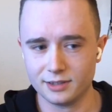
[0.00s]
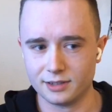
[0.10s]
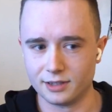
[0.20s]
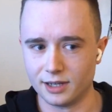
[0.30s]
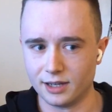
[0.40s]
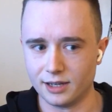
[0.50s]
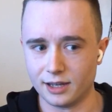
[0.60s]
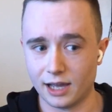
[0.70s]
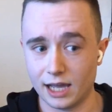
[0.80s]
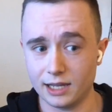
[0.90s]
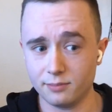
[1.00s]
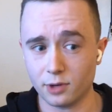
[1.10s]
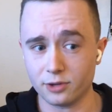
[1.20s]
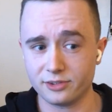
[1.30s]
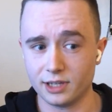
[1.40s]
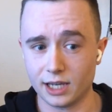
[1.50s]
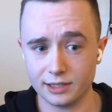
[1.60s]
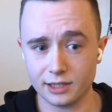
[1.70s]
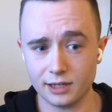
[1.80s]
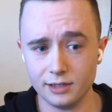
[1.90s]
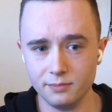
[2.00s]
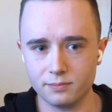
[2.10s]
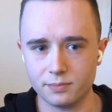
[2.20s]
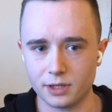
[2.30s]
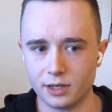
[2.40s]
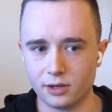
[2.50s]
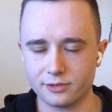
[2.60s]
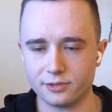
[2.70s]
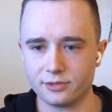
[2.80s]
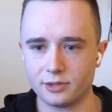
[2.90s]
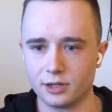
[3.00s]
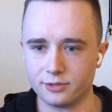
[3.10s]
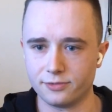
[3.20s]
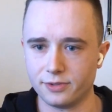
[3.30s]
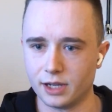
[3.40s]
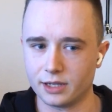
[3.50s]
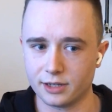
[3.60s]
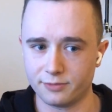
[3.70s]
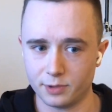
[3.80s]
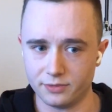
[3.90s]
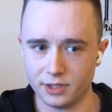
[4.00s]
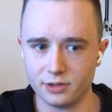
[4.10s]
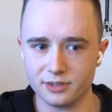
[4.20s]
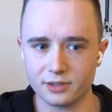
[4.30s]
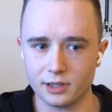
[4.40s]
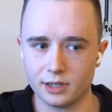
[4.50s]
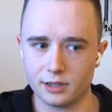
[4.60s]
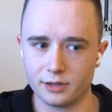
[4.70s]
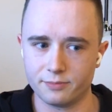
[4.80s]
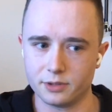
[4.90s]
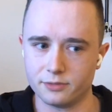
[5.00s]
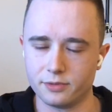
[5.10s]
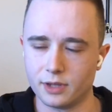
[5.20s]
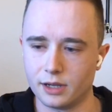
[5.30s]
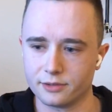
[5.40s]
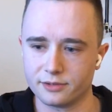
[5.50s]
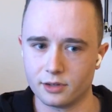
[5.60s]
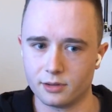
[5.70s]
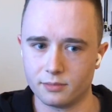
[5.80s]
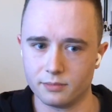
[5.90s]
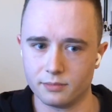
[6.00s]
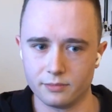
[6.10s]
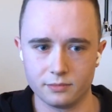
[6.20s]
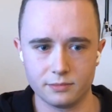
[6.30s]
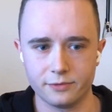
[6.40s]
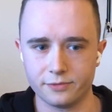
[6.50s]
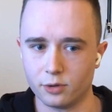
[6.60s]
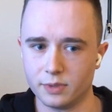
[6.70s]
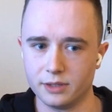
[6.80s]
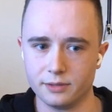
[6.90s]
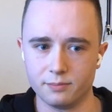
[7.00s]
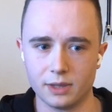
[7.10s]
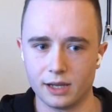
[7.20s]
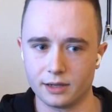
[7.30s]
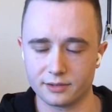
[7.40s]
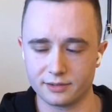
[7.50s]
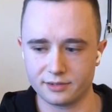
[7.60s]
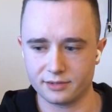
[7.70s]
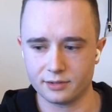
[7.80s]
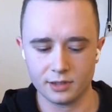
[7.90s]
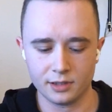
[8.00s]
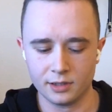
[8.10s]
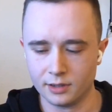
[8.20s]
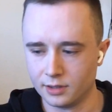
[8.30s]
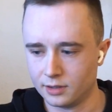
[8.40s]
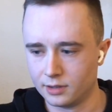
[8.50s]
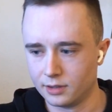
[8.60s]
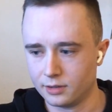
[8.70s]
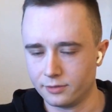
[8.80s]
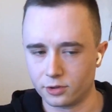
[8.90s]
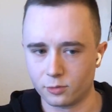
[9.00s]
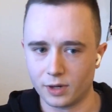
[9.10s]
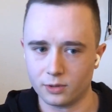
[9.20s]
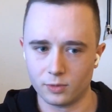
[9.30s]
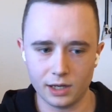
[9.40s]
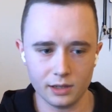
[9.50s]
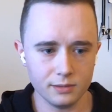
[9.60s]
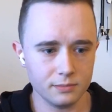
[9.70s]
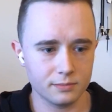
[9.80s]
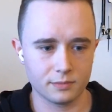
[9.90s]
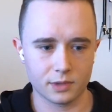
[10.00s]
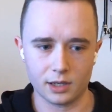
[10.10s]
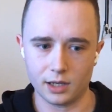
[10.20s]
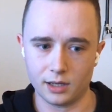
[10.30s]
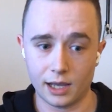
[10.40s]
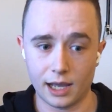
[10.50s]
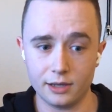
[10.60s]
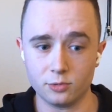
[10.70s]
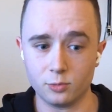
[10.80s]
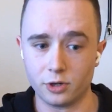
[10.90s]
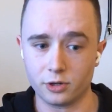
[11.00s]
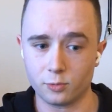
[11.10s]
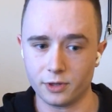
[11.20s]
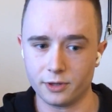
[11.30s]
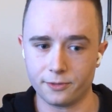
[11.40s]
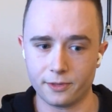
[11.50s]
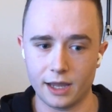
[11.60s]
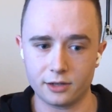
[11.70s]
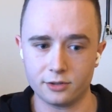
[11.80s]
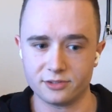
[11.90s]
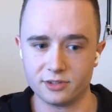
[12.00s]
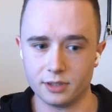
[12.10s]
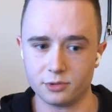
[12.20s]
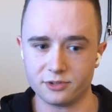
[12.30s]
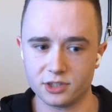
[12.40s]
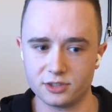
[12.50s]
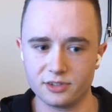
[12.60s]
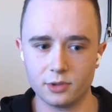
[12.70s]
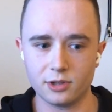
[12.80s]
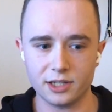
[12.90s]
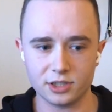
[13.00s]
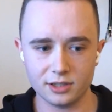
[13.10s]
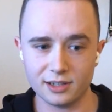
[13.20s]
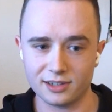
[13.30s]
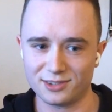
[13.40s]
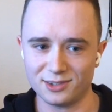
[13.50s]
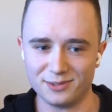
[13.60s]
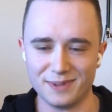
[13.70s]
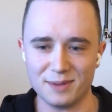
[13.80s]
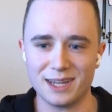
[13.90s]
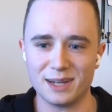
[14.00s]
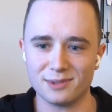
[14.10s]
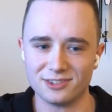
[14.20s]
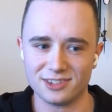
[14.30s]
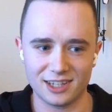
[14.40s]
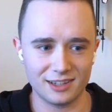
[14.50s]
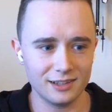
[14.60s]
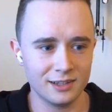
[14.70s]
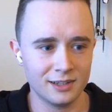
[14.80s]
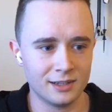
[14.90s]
I'm mostly a heli guy, but I also started flying FPV recently, and I've been flying some foamy planks for quite a while. I do work with AccuRC precision simulation, as you may be able to tell.